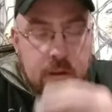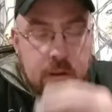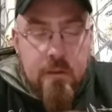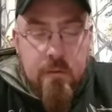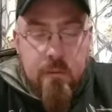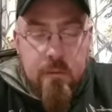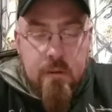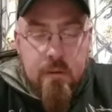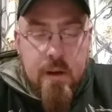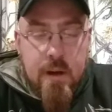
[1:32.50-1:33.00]

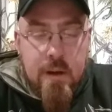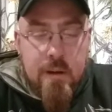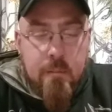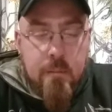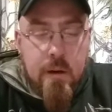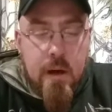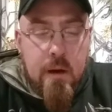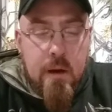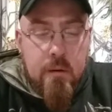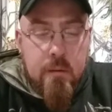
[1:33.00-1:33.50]
This one's kind
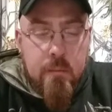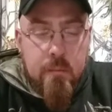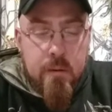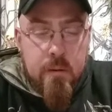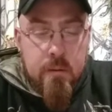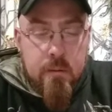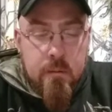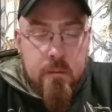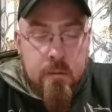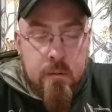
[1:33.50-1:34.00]
of mild,
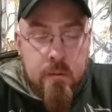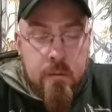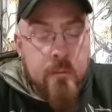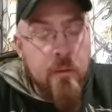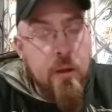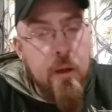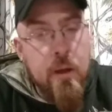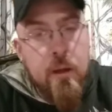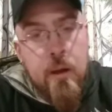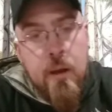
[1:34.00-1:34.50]
but
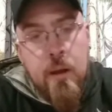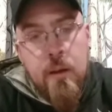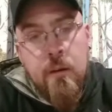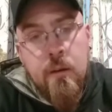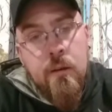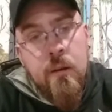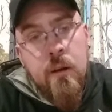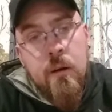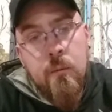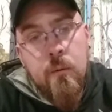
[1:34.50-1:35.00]
and,
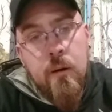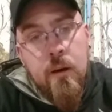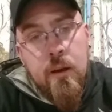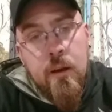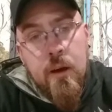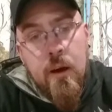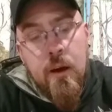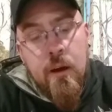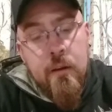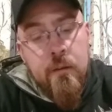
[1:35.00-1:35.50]
and you know
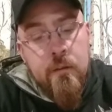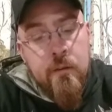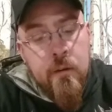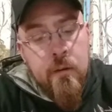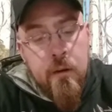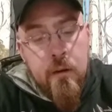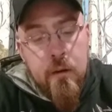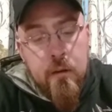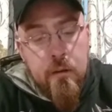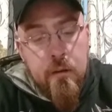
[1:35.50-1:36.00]
what, guys?
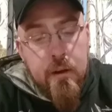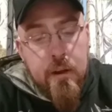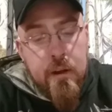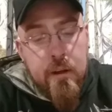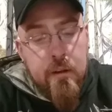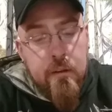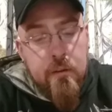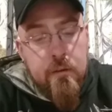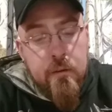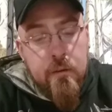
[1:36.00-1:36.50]
Look at
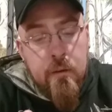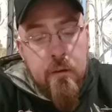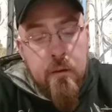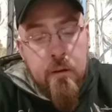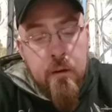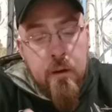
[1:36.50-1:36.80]
this.